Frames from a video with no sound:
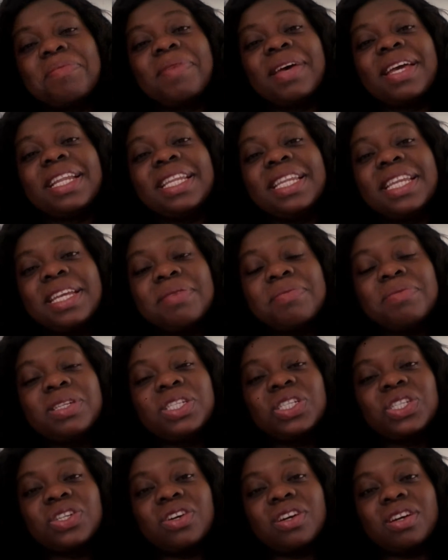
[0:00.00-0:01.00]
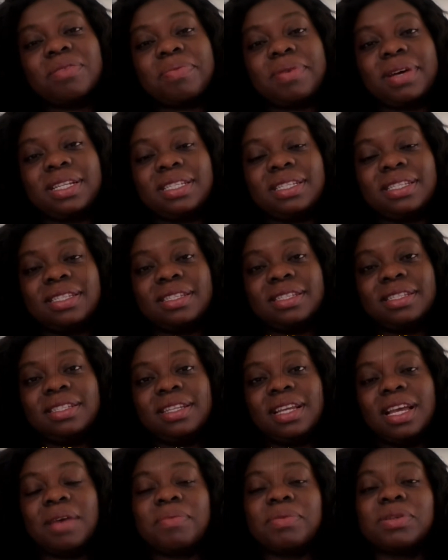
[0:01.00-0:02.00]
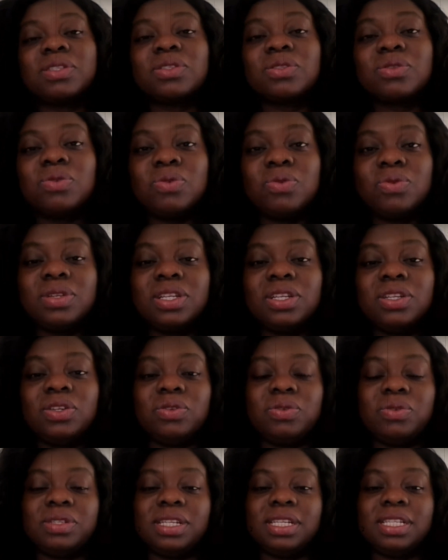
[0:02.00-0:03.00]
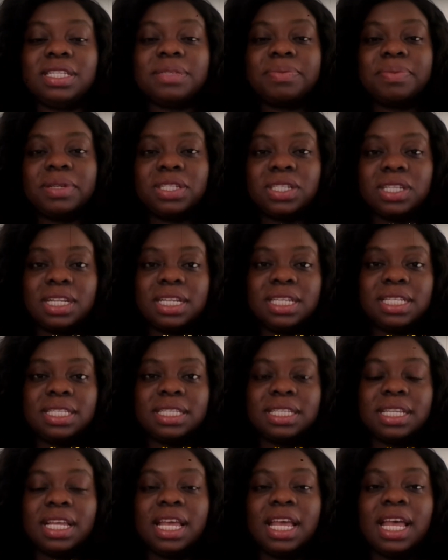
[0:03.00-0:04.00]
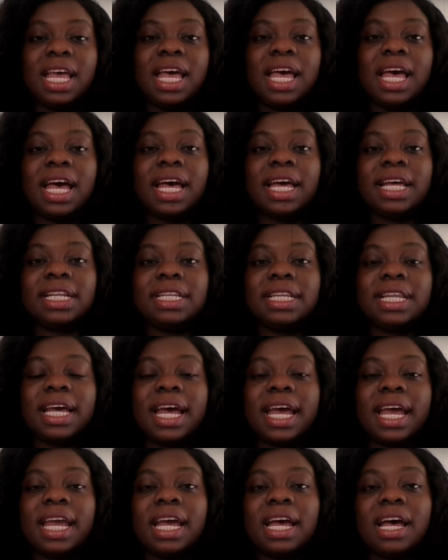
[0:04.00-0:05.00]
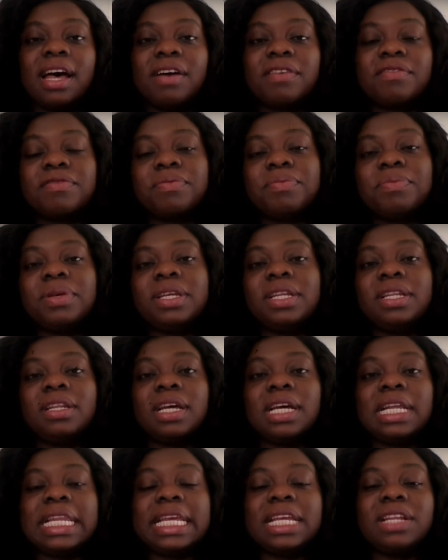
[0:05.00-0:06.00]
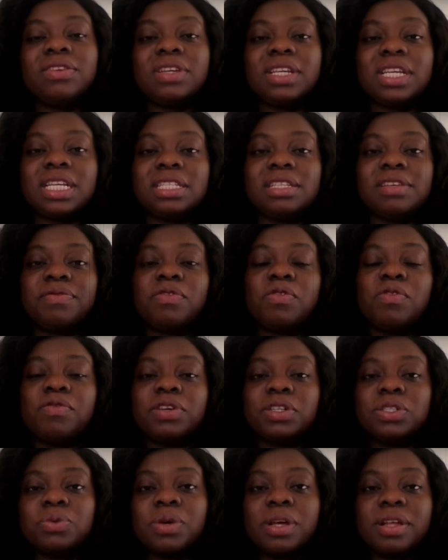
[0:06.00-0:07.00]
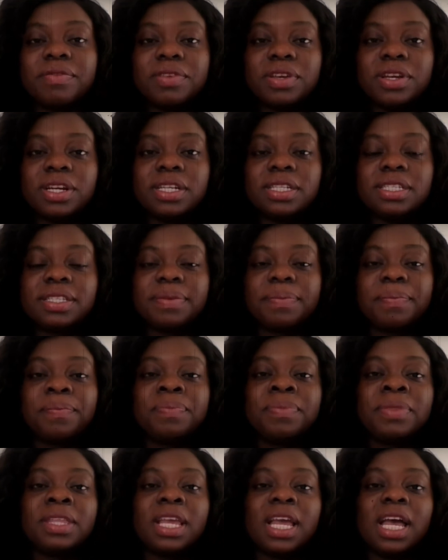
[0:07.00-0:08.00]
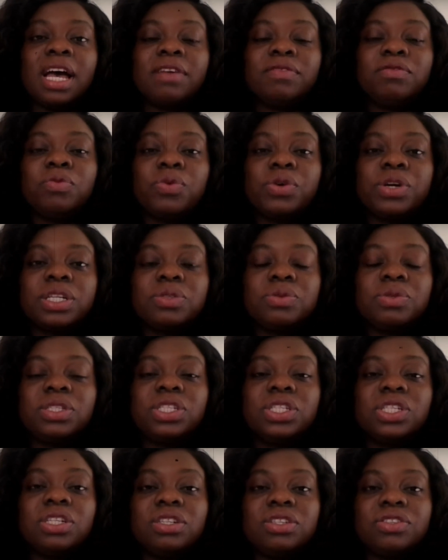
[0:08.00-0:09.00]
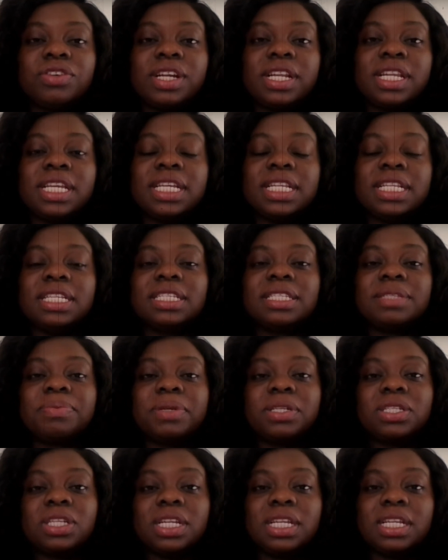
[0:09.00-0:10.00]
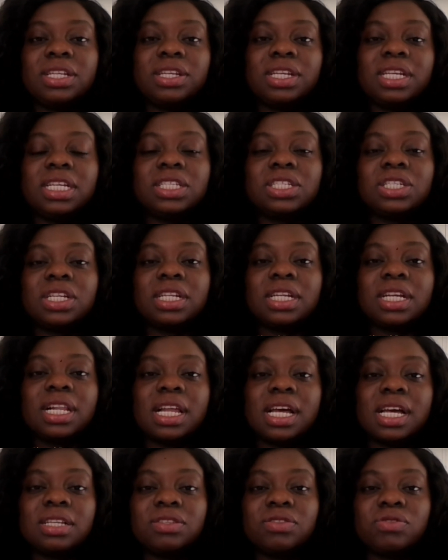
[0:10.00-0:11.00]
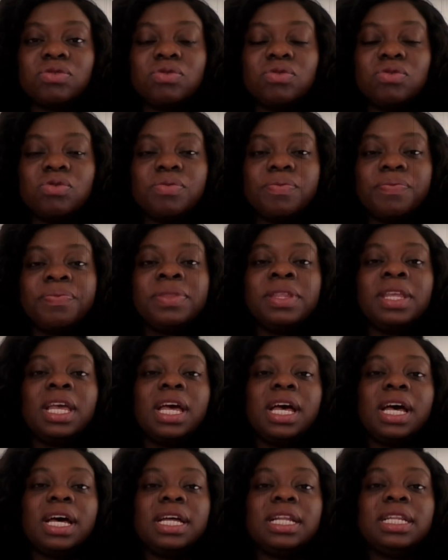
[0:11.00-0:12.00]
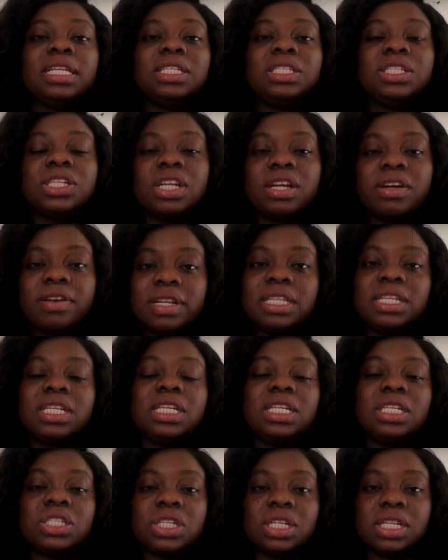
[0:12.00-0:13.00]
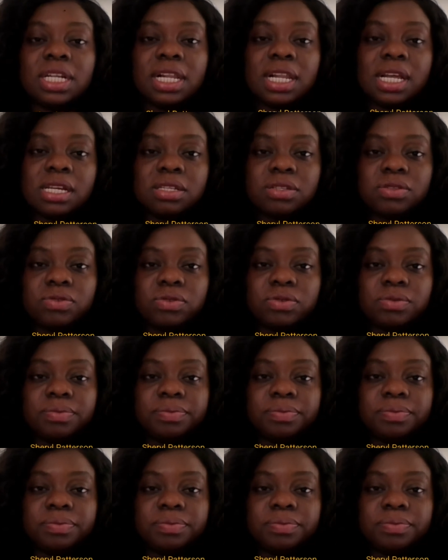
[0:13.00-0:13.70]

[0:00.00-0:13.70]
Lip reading: name is Cheryl Patterson. I'm a school inclusion specialist and I have been an educator for over 12 years. I've worked with children in the special education classroom and the general education classroom.